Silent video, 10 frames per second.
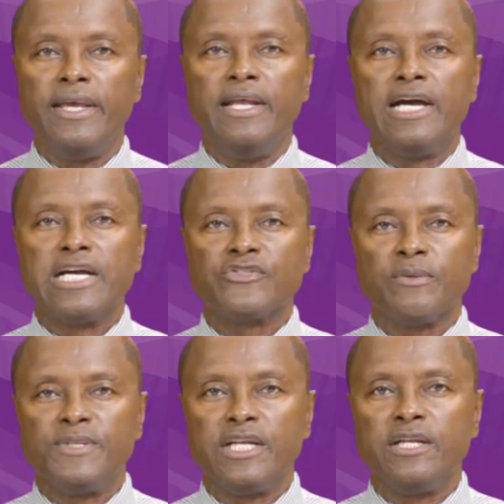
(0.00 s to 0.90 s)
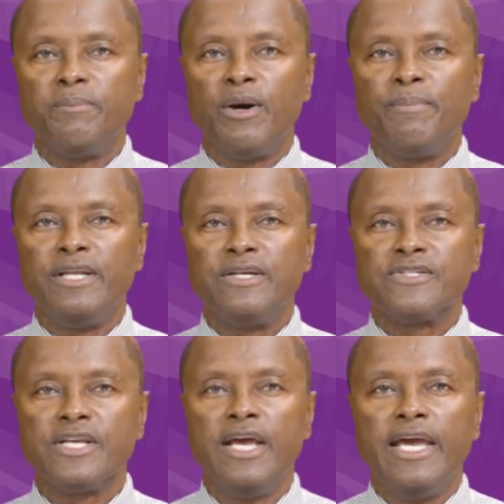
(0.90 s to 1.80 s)
He last represented
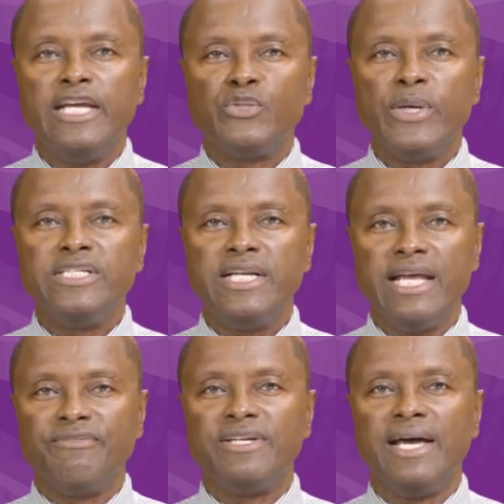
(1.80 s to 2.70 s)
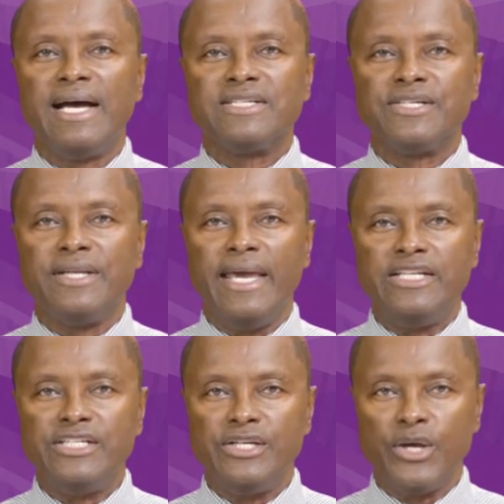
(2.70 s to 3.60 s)
Barbados in 2011 as an
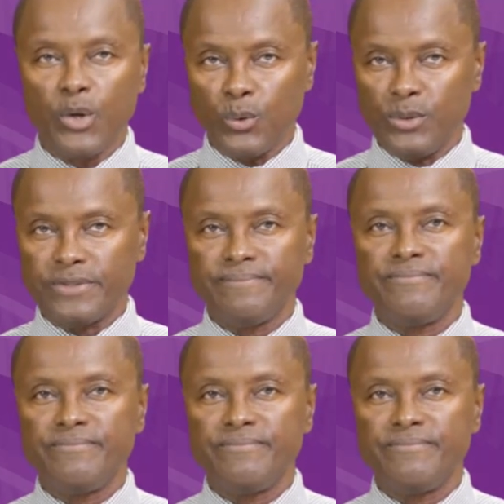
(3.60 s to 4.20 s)
18-year-old.